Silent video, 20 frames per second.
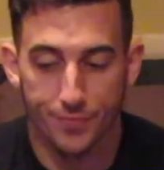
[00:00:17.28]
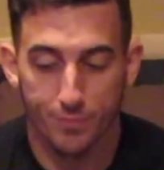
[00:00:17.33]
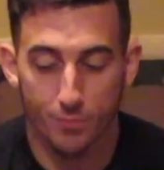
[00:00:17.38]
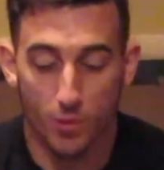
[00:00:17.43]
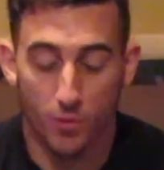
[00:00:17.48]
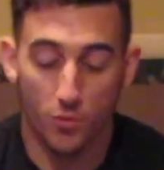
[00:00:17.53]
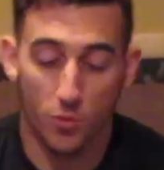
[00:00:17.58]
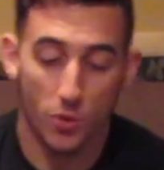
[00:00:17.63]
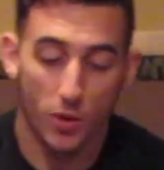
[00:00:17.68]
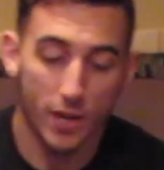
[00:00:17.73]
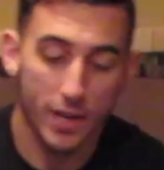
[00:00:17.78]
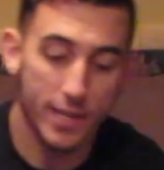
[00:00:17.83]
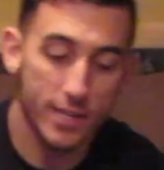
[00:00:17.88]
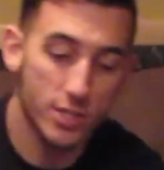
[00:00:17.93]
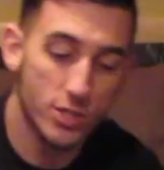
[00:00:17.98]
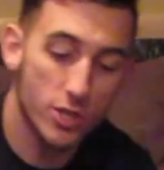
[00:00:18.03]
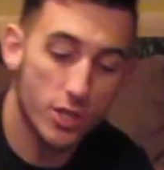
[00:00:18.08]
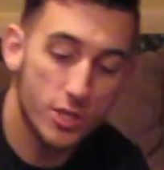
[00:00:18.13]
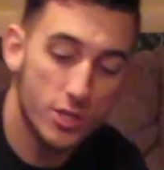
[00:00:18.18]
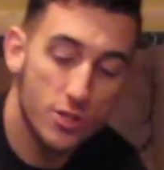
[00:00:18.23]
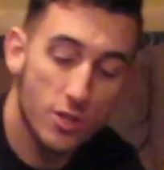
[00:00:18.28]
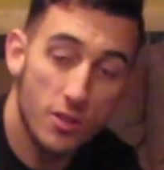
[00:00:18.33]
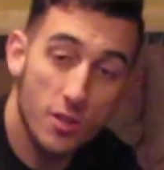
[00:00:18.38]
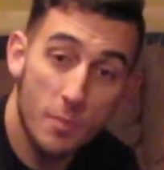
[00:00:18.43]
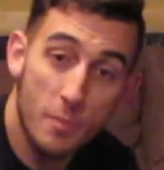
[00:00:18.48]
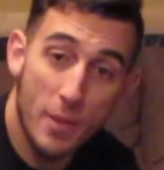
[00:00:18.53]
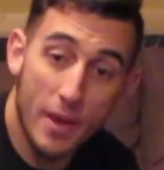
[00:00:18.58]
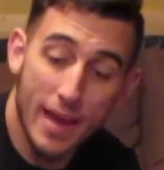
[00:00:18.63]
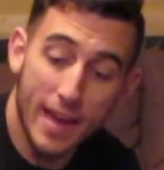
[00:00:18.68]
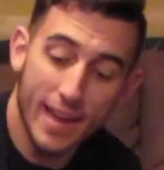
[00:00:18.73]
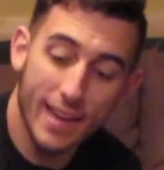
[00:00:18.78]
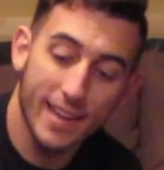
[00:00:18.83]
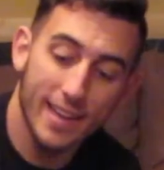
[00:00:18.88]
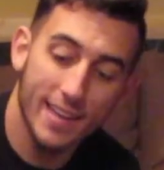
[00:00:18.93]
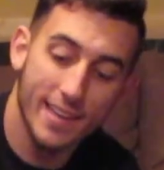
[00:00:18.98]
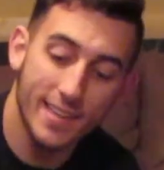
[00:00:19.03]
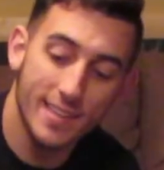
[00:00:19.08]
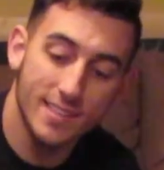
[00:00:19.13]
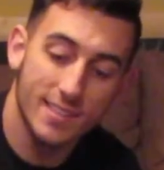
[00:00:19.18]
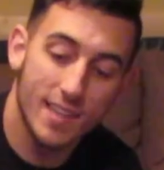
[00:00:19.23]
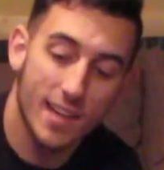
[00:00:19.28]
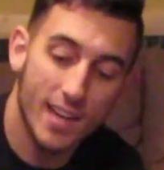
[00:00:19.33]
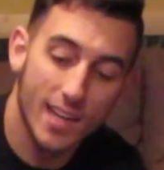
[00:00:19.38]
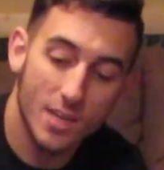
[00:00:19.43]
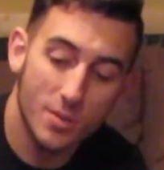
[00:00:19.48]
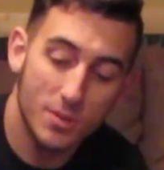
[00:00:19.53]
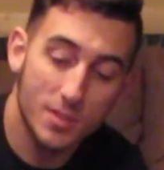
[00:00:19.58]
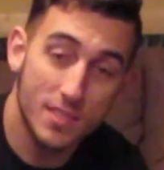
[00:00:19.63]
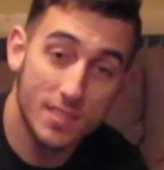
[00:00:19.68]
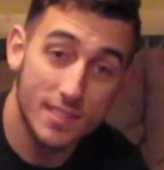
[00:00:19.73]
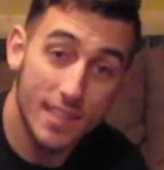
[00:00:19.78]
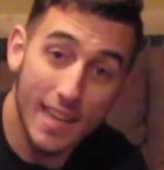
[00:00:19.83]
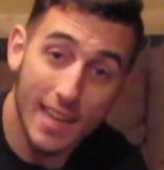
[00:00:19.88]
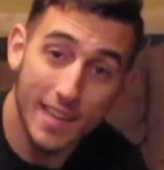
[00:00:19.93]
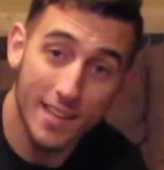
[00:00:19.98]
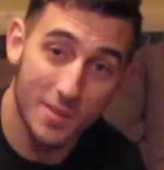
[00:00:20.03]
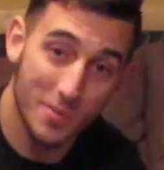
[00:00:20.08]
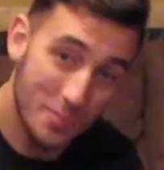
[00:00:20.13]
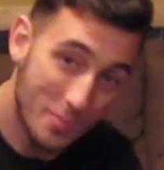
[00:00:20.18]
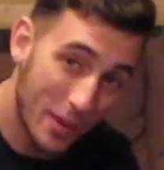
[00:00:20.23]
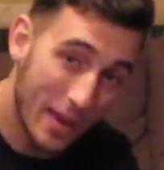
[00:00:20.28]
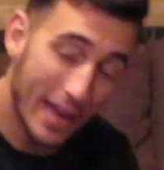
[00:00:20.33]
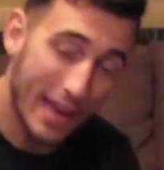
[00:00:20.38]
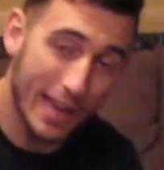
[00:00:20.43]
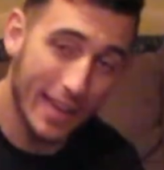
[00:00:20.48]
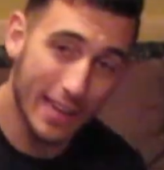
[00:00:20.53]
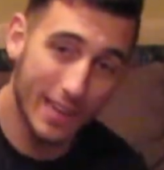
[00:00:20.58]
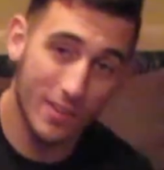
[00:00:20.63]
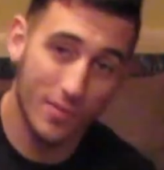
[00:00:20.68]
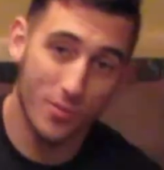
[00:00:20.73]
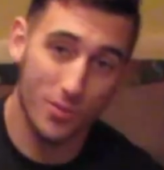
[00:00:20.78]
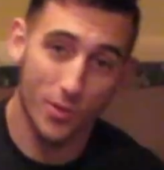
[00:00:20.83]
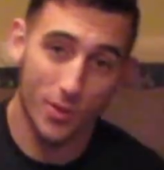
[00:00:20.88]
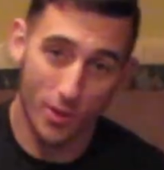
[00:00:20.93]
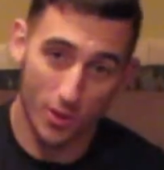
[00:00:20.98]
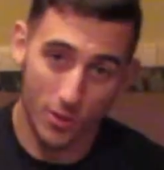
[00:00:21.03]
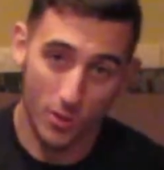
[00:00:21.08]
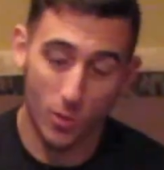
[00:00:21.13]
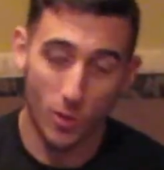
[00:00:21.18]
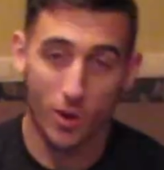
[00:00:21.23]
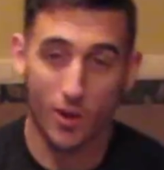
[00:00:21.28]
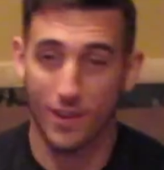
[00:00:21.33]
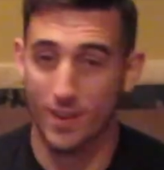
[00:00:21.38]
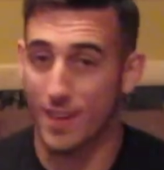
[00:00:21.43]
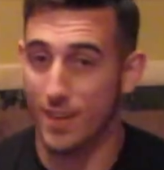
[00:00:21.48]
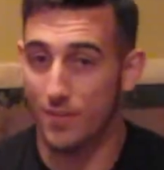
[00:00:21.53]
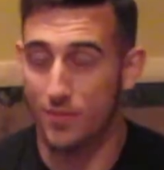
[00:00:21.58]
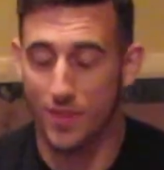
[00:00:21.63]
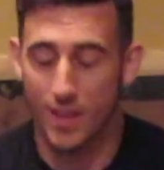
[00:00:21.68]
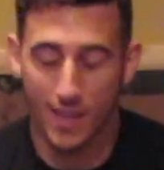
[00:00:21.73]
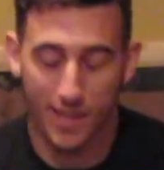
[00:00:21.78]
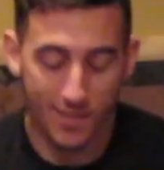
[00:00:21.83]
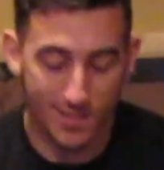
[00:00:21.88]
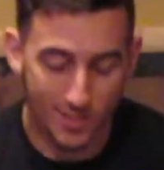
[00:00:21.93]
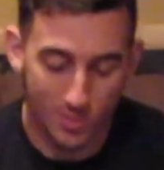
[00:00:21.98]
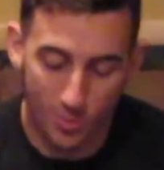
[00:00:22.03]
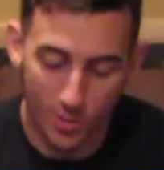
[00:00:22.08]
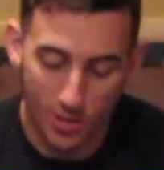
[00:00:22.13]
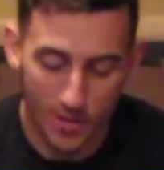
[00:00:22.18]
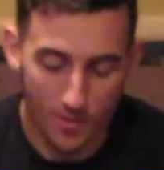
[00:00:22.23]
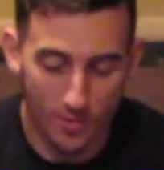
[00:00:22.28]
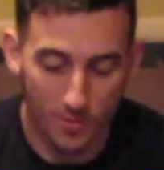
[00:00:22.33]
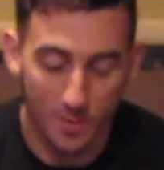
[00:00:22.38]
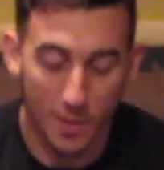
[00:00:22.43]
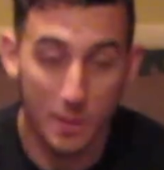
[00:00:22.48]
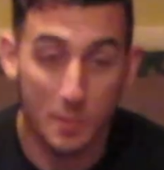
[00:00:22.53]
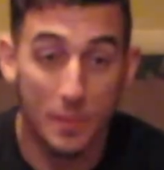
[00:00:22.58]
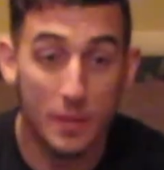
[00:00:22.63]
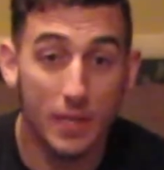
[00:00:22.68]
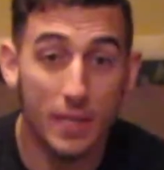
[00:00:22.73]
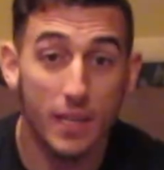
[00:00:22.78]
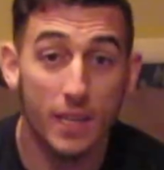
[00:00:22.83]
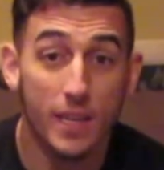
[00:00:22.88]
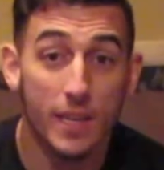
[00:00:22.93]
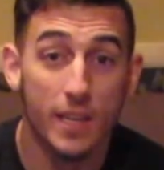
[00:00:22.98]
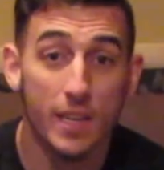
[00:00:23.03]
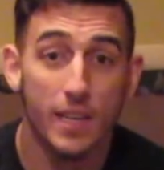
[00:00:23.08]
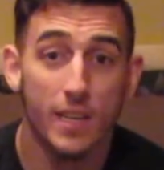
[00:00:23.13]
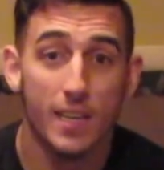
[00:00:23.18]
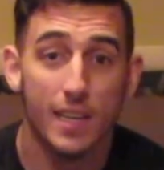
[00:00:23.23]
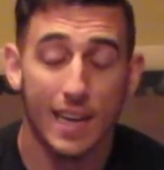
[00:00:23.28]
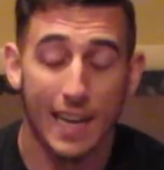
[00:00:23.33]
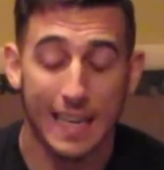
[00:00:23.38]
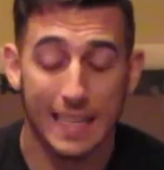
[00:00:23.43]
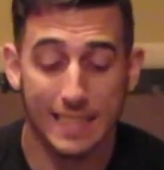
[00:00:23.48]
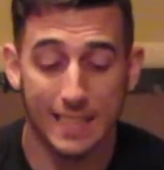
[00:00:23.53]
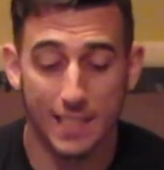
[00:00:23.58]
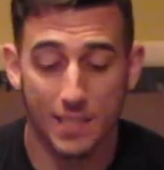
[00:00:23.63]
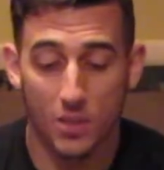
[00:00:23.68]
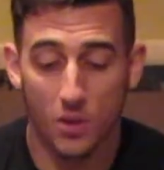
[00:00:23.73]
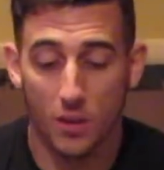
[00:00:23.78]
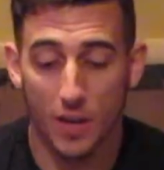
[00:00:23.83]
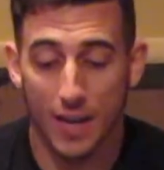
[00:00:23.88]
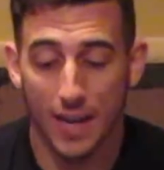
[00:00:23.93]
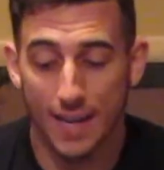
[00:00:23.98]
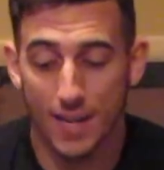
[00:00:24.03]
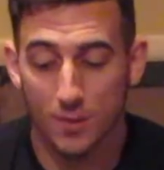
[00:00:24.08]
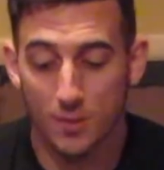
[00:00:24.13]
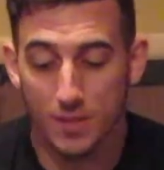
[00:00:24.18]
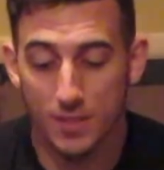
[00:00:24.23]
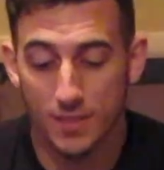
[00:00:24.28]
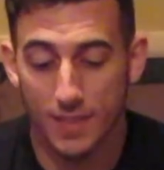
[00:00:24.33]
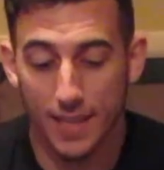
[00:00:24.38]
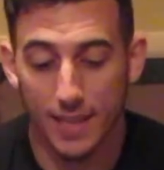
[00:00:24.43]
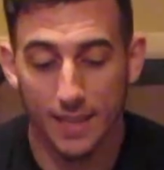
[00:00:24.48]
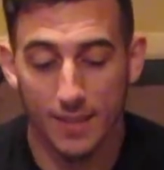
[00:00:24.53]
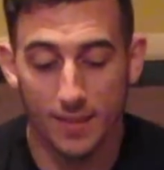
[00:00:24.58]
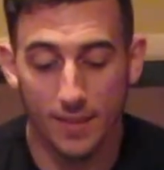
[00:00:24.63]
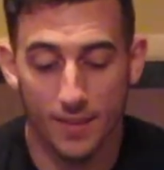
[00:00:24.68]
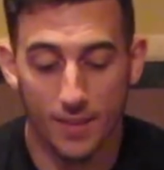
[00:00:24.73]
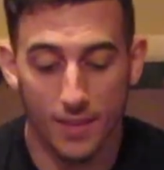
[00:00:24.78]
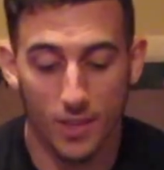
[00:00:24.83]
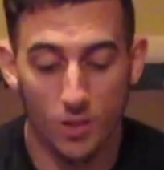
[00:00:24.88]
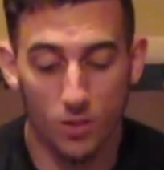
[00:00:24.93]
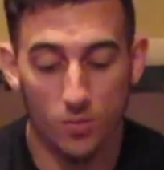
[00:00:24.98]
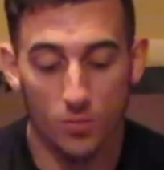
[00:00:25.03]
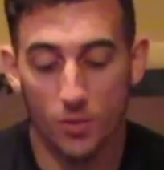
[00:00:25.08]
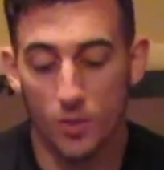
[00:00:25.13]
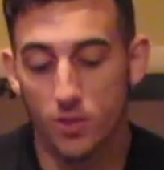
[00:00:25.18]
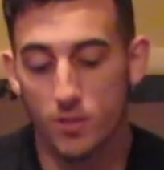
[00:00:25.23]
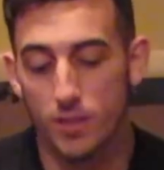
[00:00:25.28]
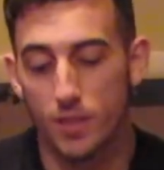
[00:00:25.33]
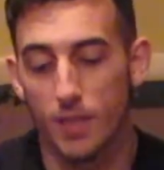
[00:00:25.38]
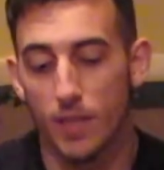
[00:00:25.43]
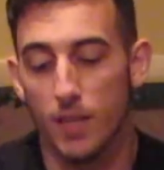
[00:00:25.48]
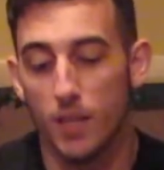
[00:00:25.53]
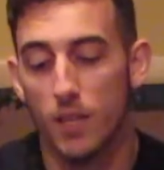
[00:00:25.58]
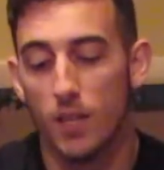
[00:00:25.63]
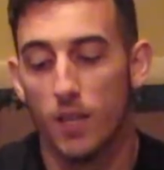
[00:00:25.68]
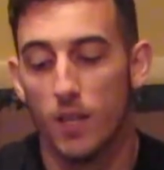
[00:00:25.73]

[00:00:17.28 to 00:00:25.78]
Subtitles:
Before I get judged on the bag, it is an Iowa State bag for all you Hawkeye fans or whatever it may be. I did go to Iowa State University,